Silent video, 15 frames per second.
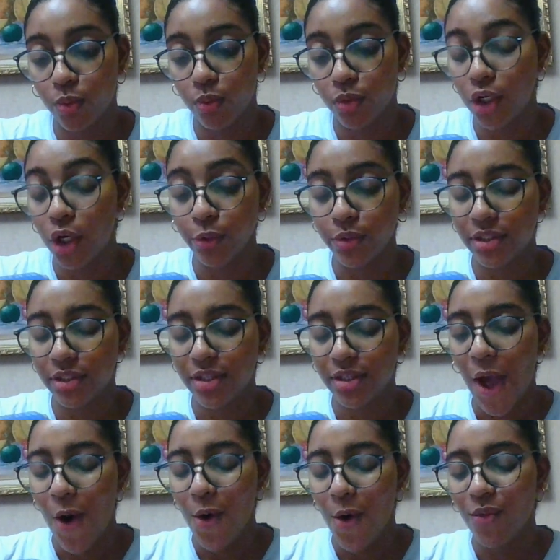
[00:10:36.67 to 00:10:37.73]
notes
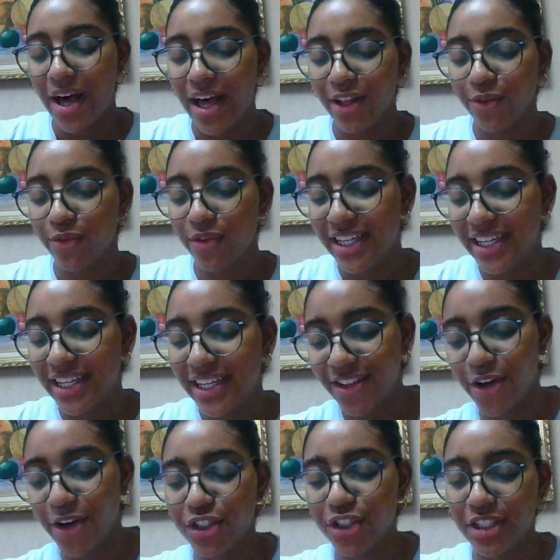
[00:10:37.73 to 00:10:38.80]
while reading
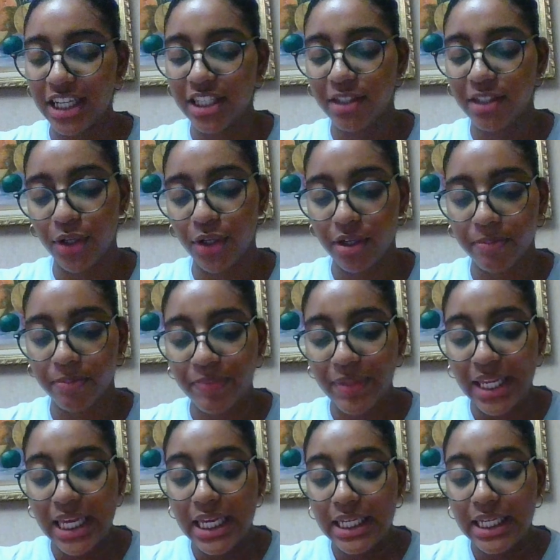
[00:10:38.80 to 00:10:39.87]
her textbook.
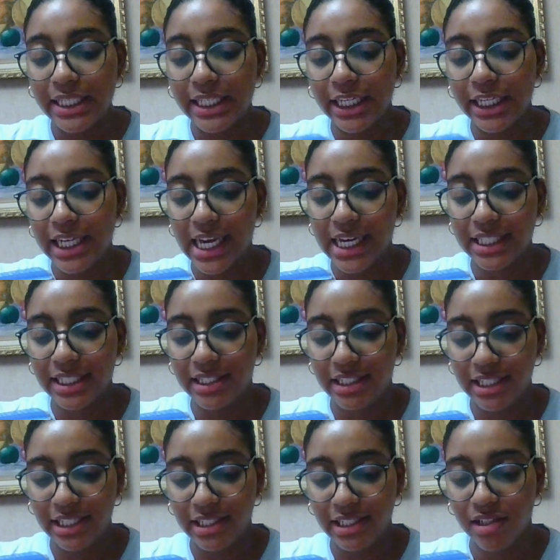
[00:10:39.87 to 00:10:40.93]
Celiac
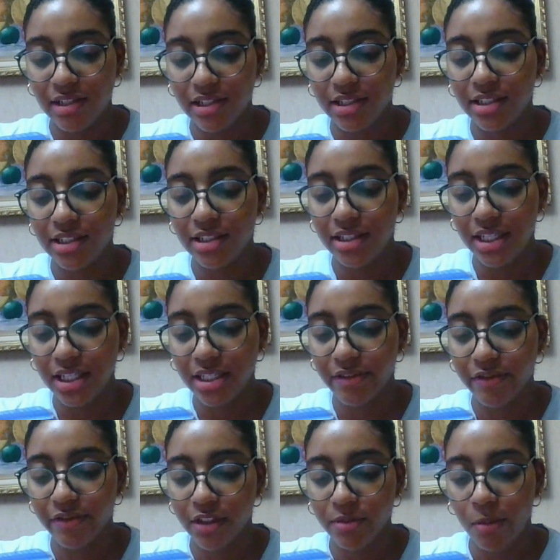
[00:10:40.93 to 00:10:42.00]
disease is a disease
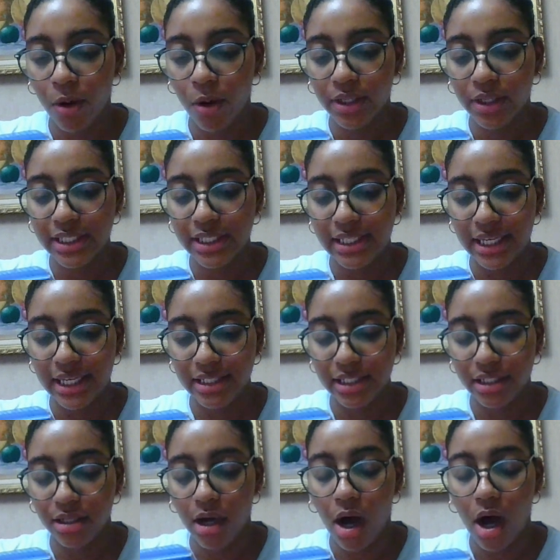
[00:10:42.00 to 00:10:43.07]
of the small
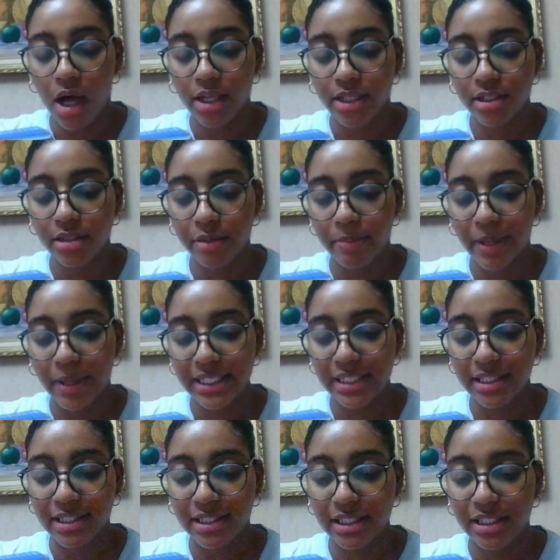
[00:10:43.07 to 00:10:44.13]
intestine caused by
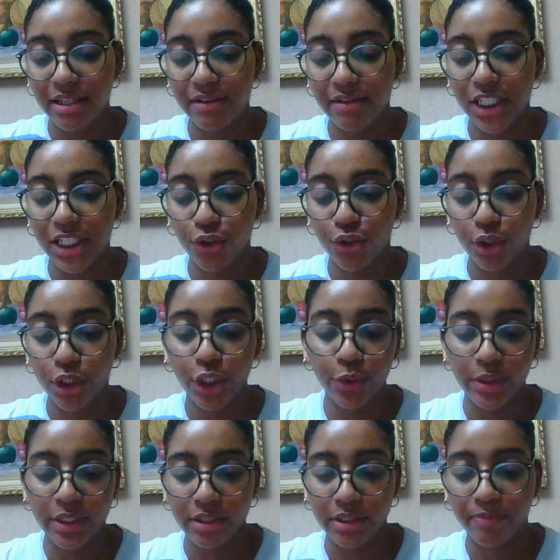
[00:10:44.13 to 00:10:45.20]
sensitivity to
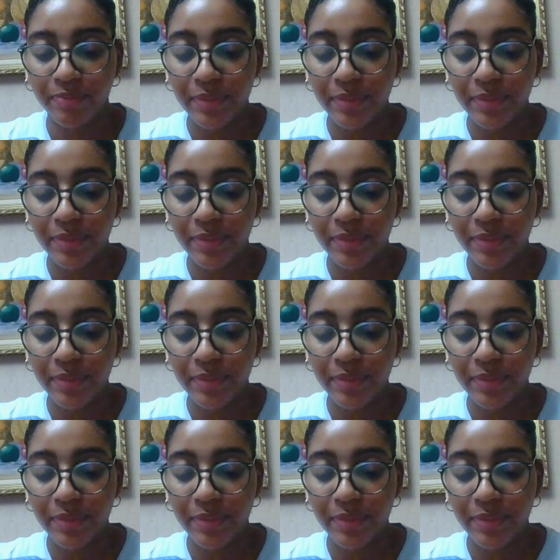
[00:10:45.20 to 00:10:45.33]
gluten.